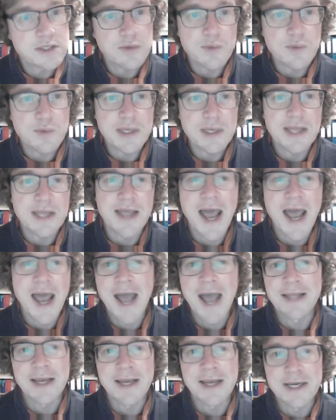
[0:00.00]
we can
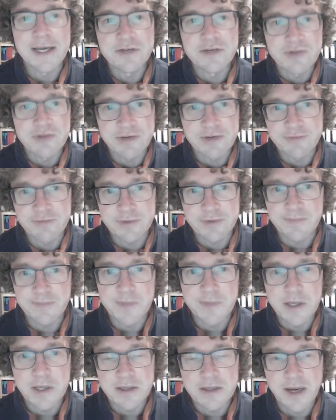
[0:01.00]
add a drift,
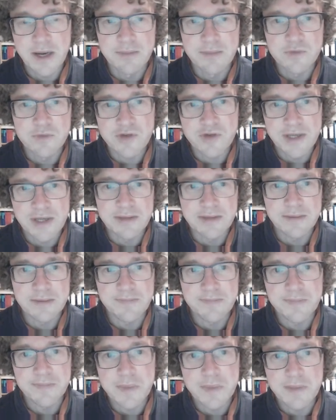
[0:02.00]
a time trend.
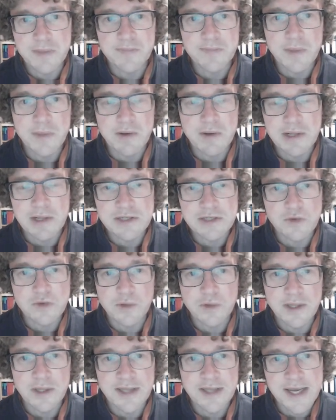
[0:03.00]
Let's
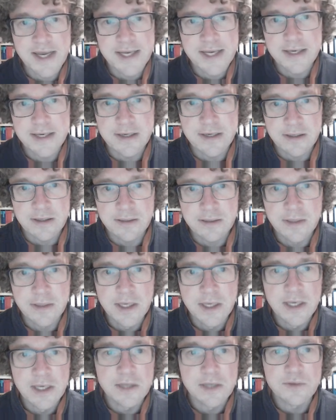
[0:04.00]
call it A here,
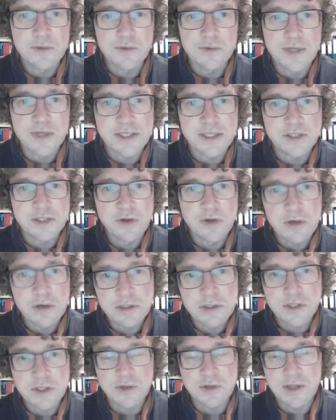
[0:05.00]
to that stock.
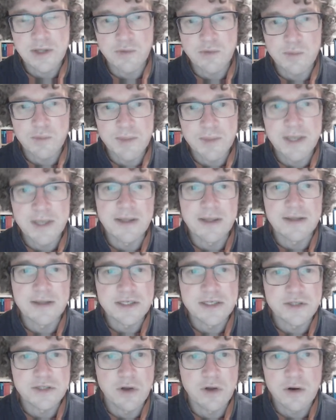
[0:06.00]
So that would mean that the
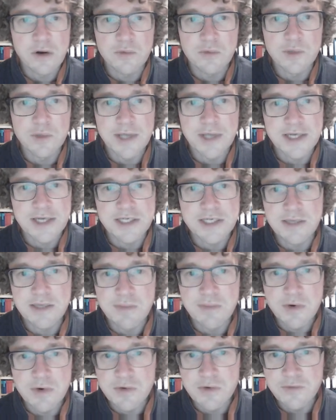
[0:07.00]
stock would actually
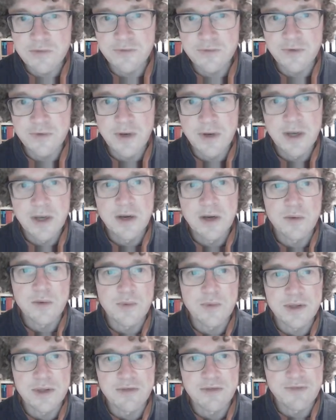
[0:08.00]
move
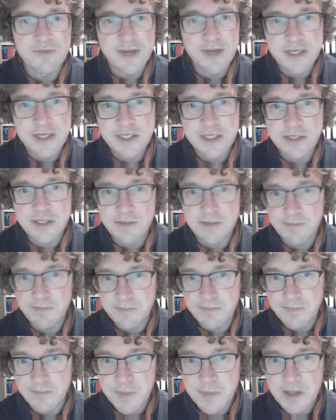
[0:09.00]
with a fixed
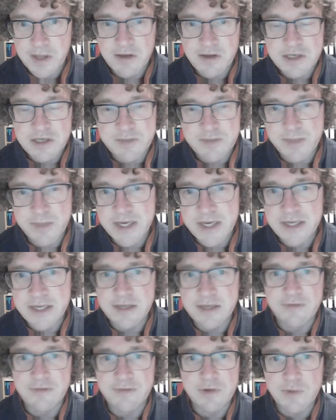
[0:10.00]
speed,
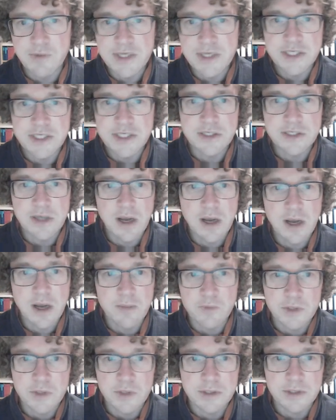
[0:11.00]
if you wish,
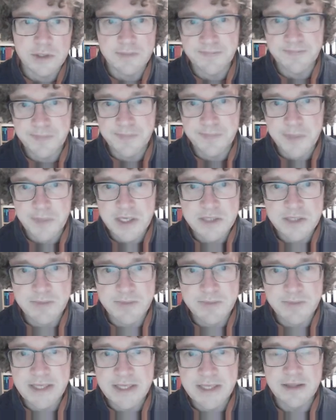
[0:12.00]
upward
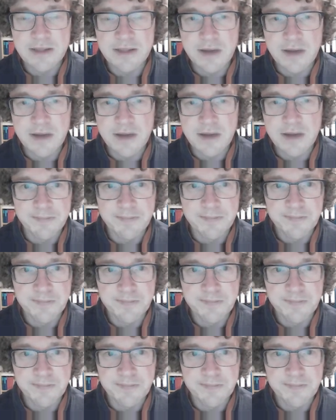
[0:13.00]
speed in time